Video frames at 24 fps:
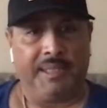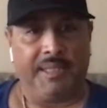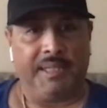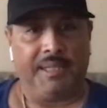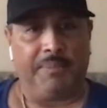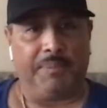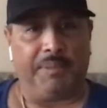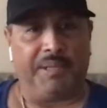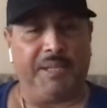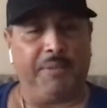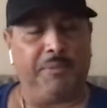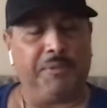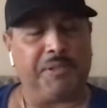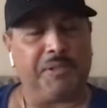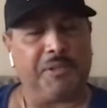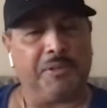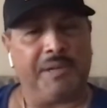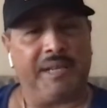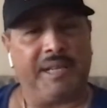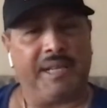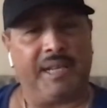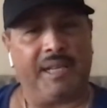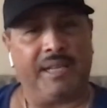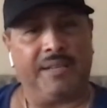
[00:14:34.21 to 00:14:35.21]
But he was
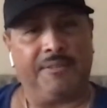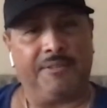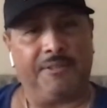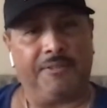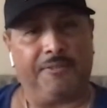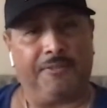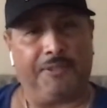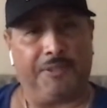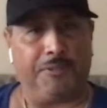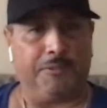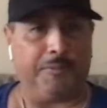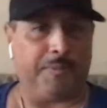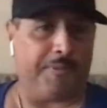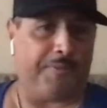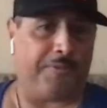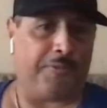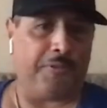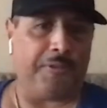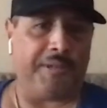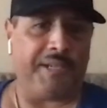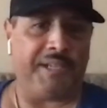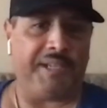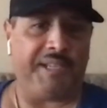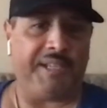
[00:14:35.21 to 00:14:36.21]
already kind of affluent
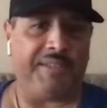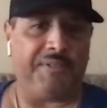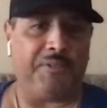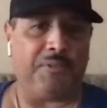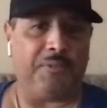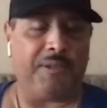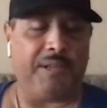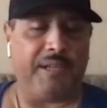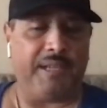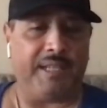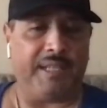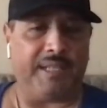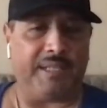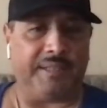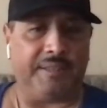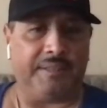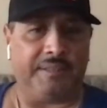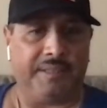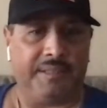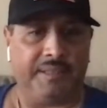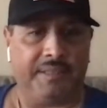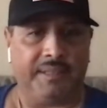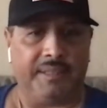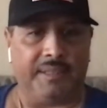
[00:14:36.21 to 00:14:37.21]
before he even went in
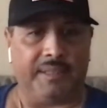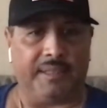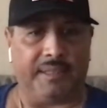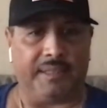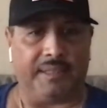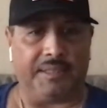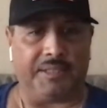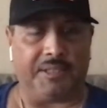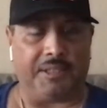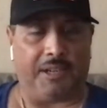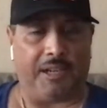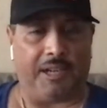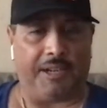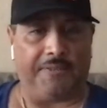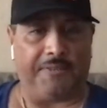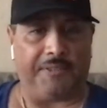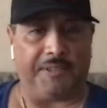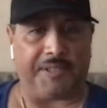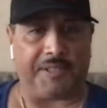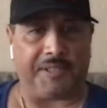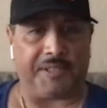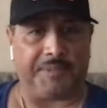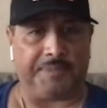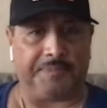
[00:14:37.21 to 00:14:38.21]
to
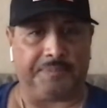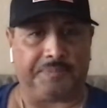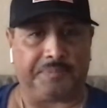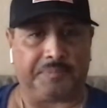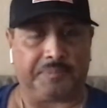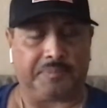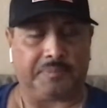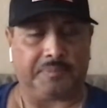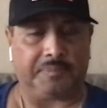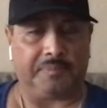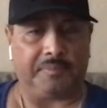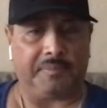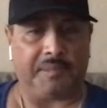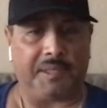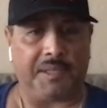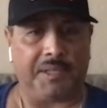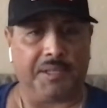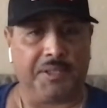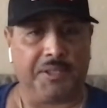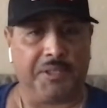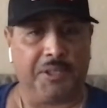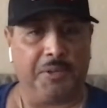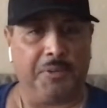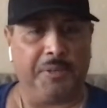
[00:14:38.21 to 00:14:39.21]
office.
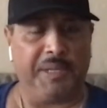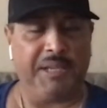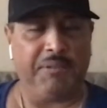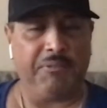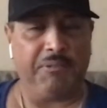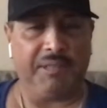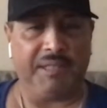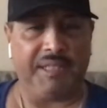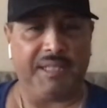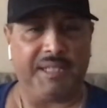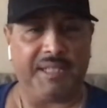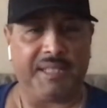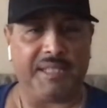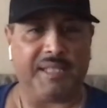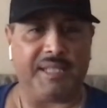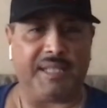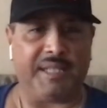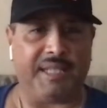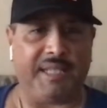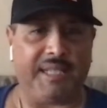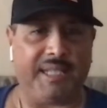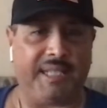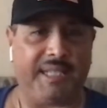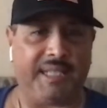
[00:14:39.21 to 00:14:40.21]
So he really doesn't
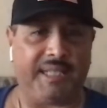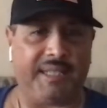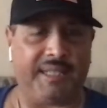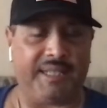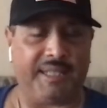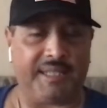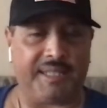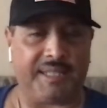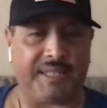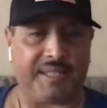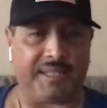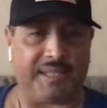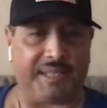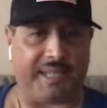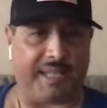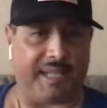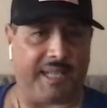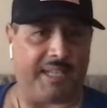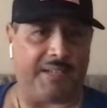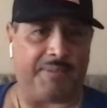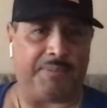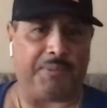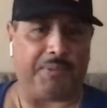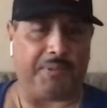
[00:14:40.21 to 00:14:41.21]
need this to
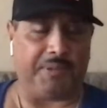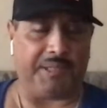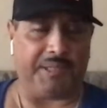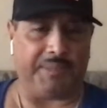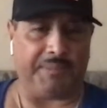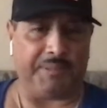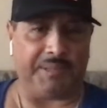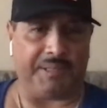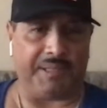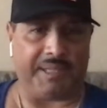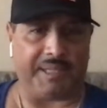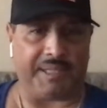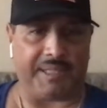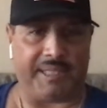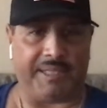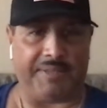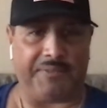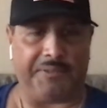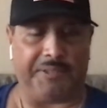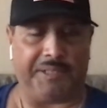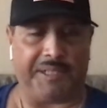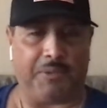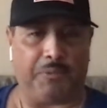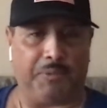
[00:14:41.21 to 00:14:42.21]
catapult him to the next
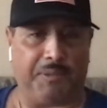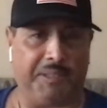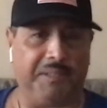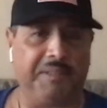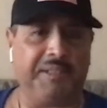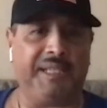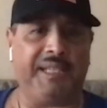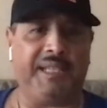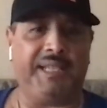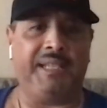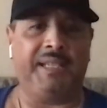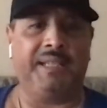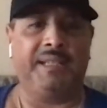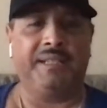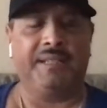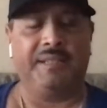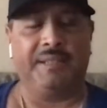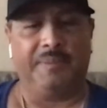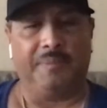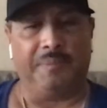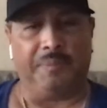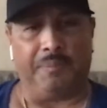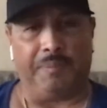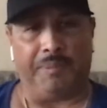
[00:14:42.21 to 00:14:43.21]
level. Now, will he
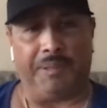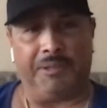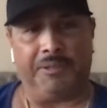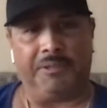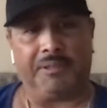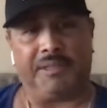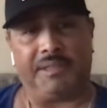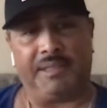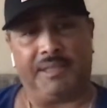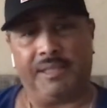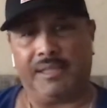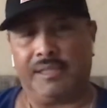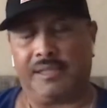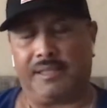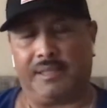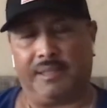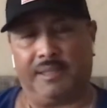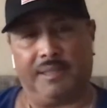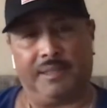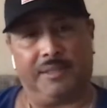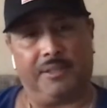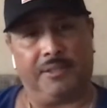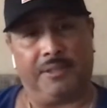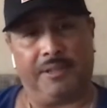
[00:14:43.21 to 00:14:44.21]
milk this
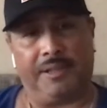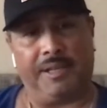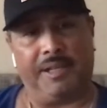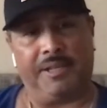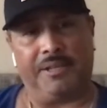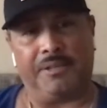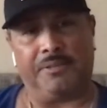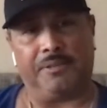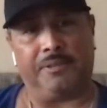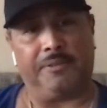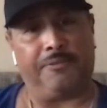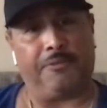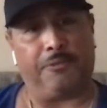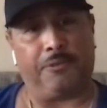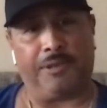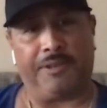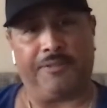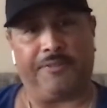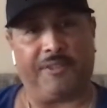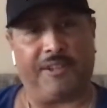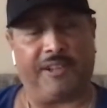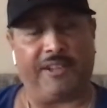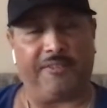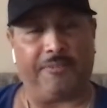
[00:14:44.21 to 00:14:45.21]
and turn it into a
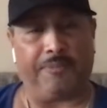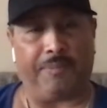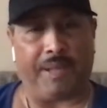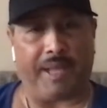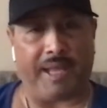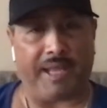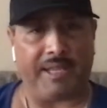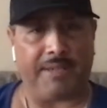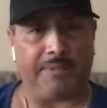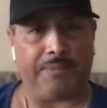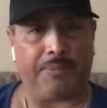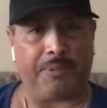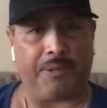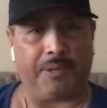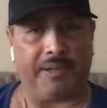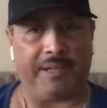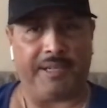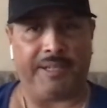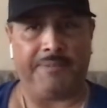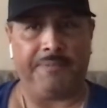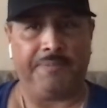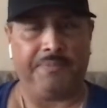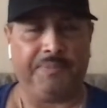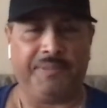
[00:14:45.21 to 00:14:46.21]
45 MAGA
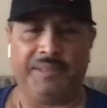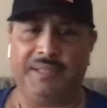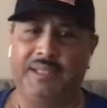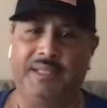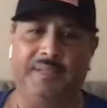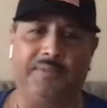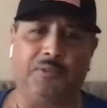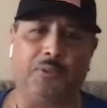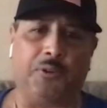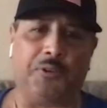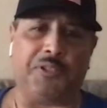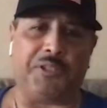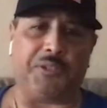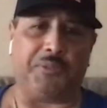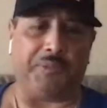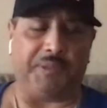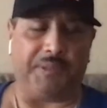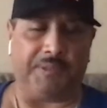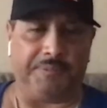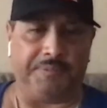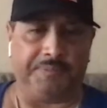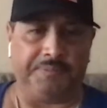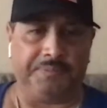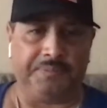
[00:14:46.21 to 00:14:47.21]
party? Of course he
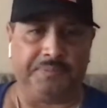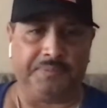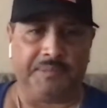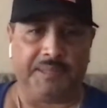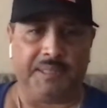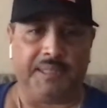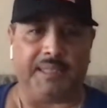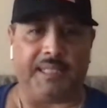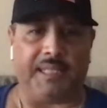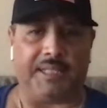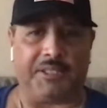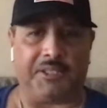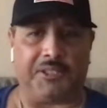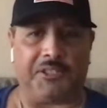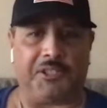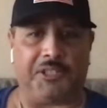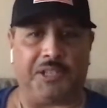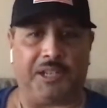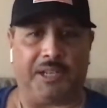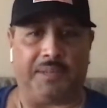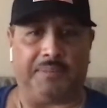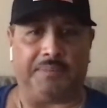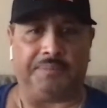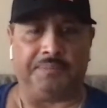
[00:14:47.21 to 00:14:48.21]
will. That's his
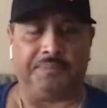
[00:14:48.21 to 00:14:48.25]
job.